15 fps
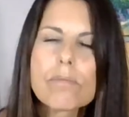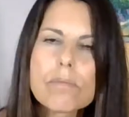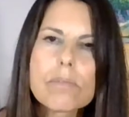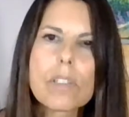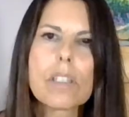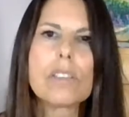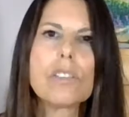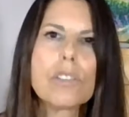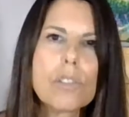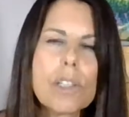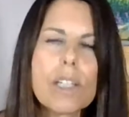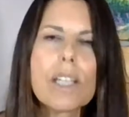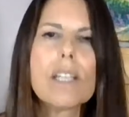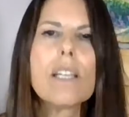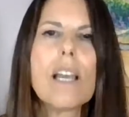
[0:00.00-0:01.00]
a
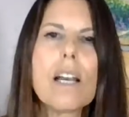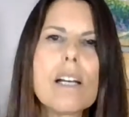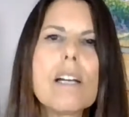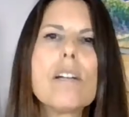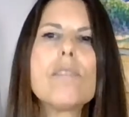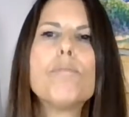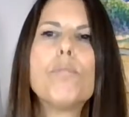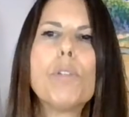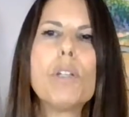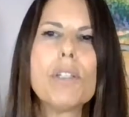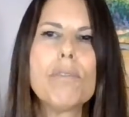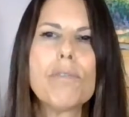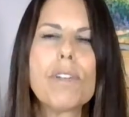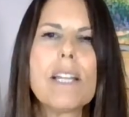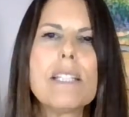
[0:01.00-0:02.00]
string of
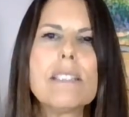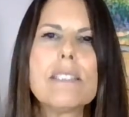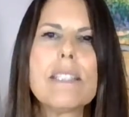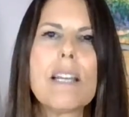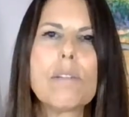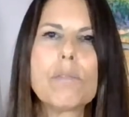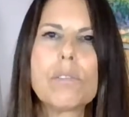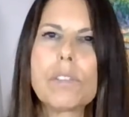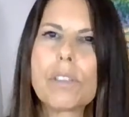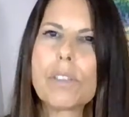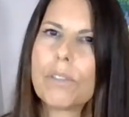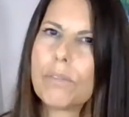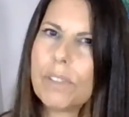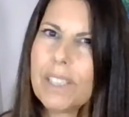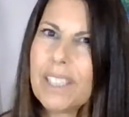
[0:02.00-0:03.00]
boyfriends that
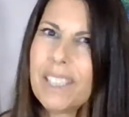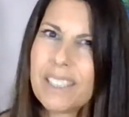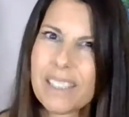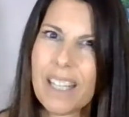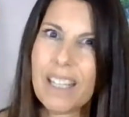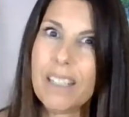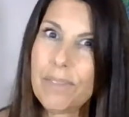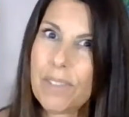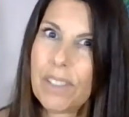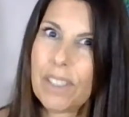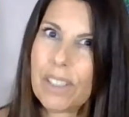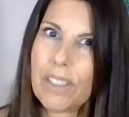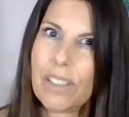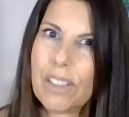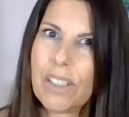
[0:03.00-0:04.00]
were really tough
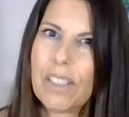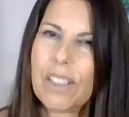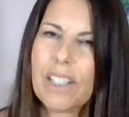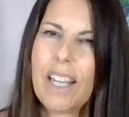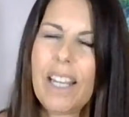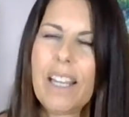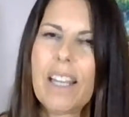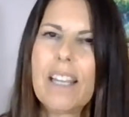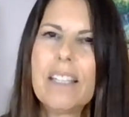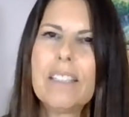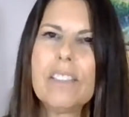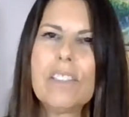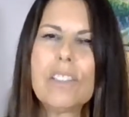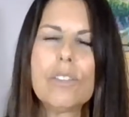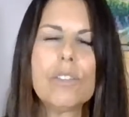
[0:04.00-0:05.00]
on her,
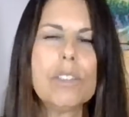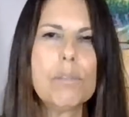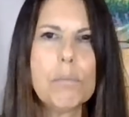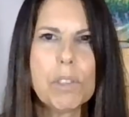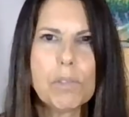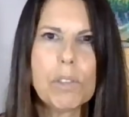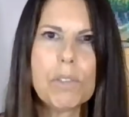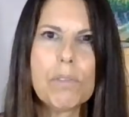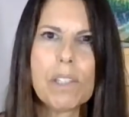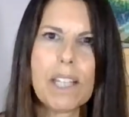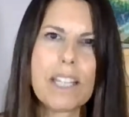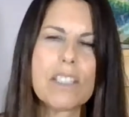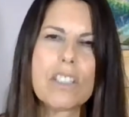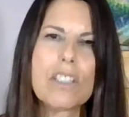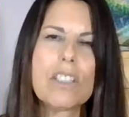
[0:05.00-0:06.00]
and she was in between
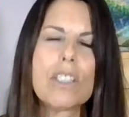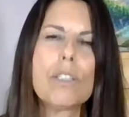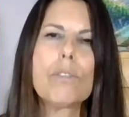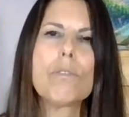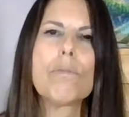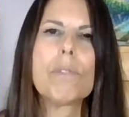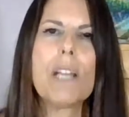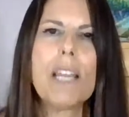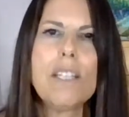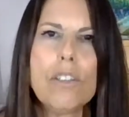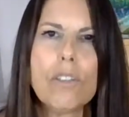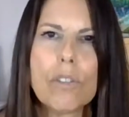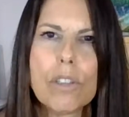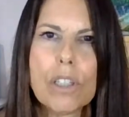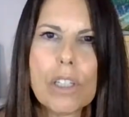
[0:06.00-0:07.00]
relationships when I
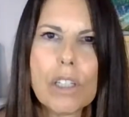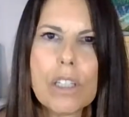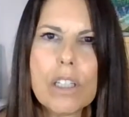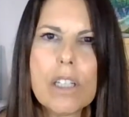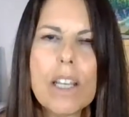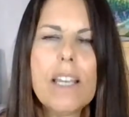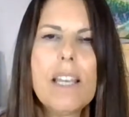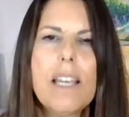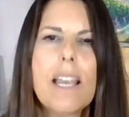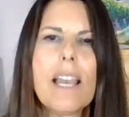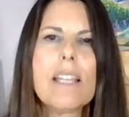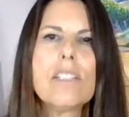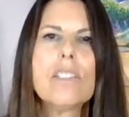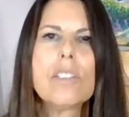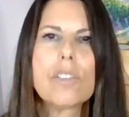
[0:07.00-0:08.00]
knew her,
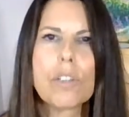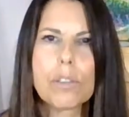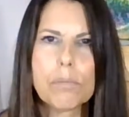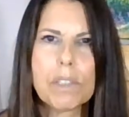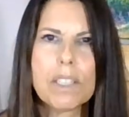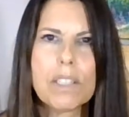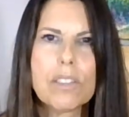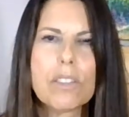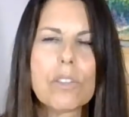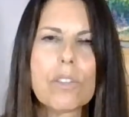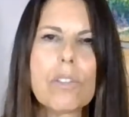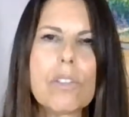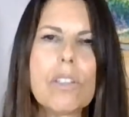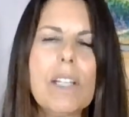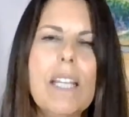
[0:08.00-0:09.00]
and she told me this
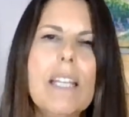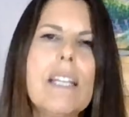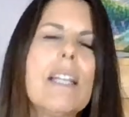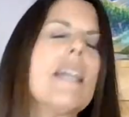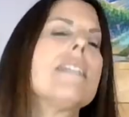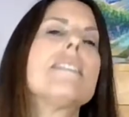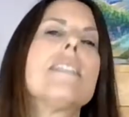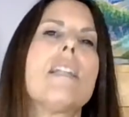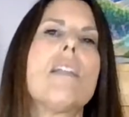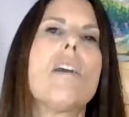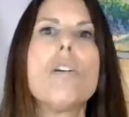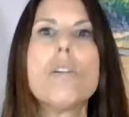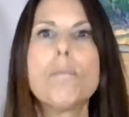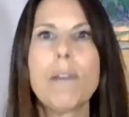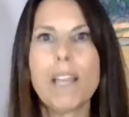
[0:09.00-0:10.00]
story, and I said,
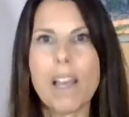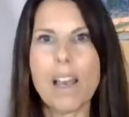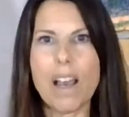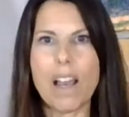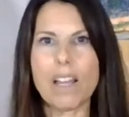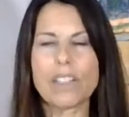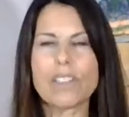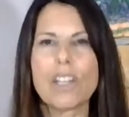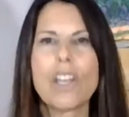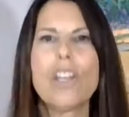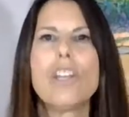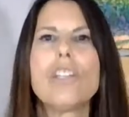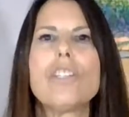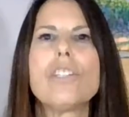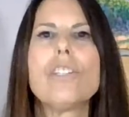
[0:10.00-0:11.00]
oh my gosh,
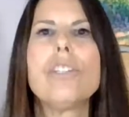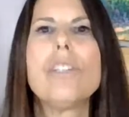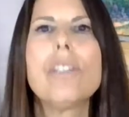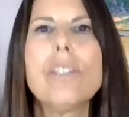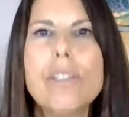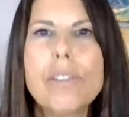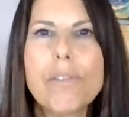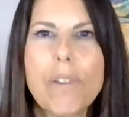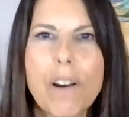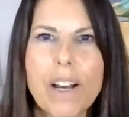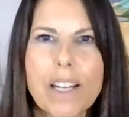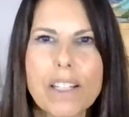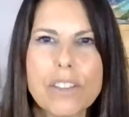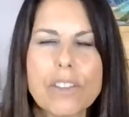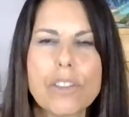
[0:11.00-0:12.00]
you
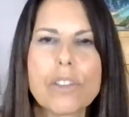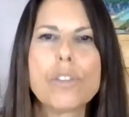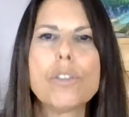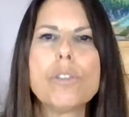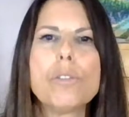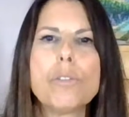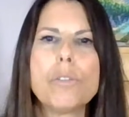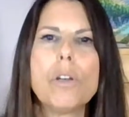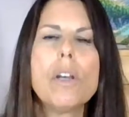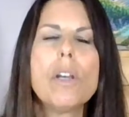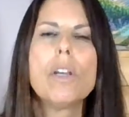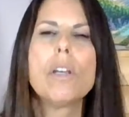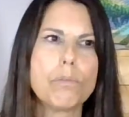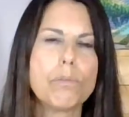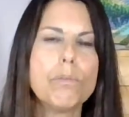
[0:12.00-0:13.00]
want to
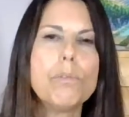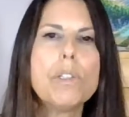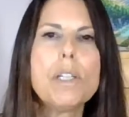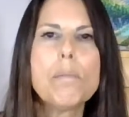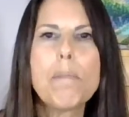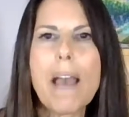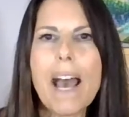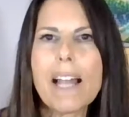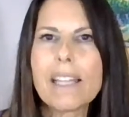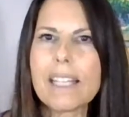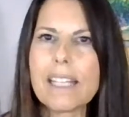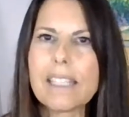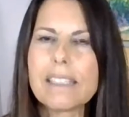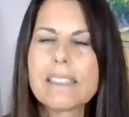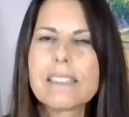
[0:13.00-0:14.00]

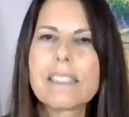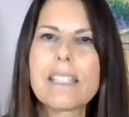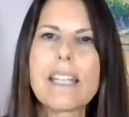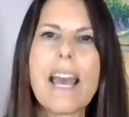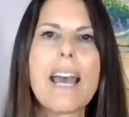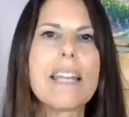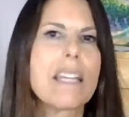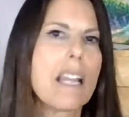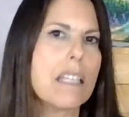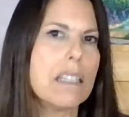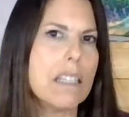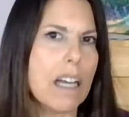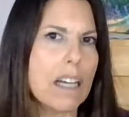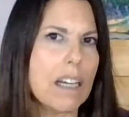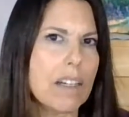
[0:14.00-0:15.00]
rebalance that
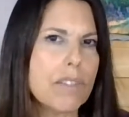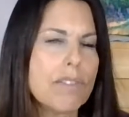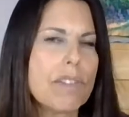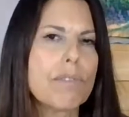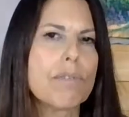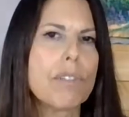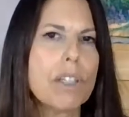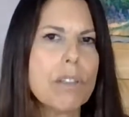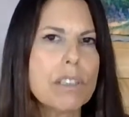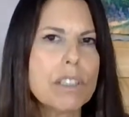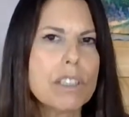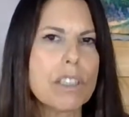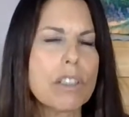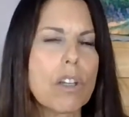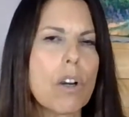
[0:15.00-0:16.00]
love
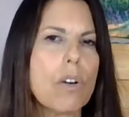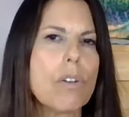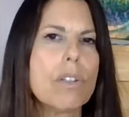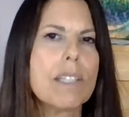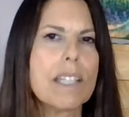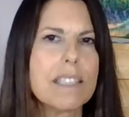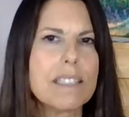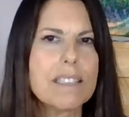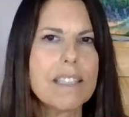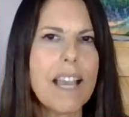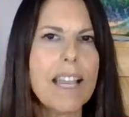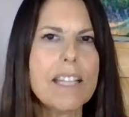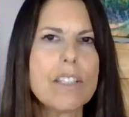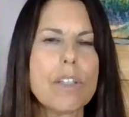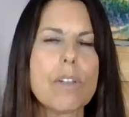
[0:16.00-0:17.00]
frequency code
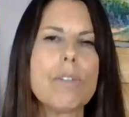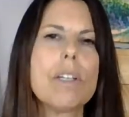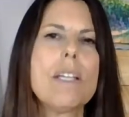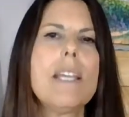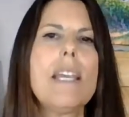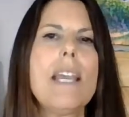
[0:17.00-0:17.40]
inside you.